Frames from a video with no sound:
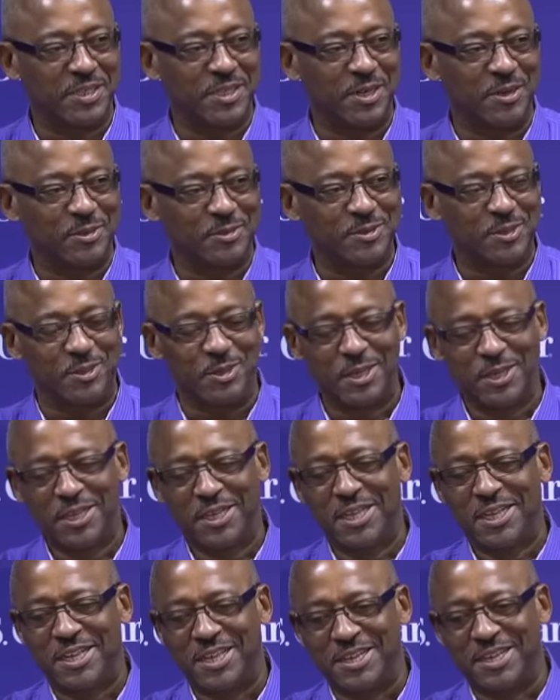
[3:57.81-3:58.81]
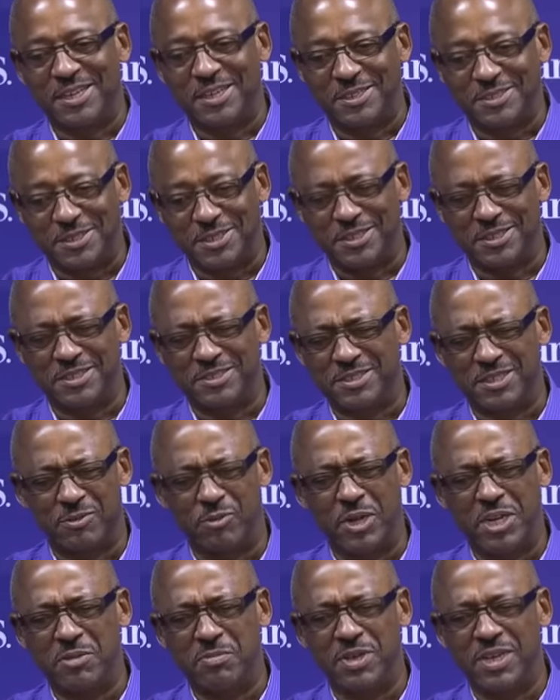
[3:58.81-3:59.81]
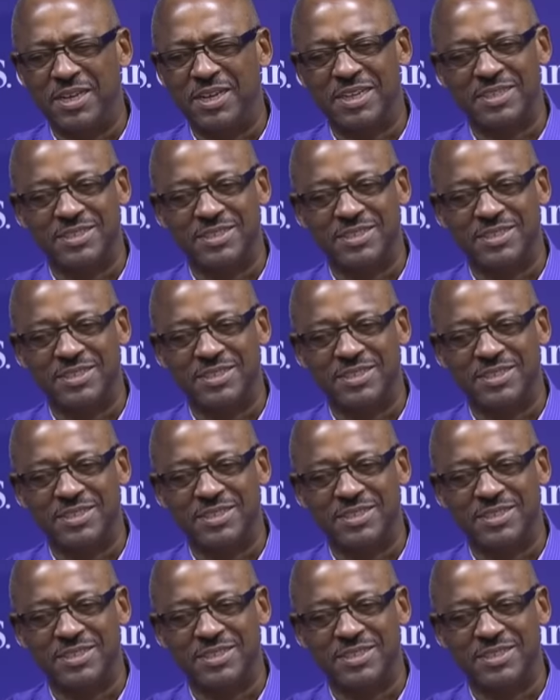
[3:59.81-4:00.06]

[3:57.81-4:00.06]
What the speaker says: You know, so she said, "What do you mean?"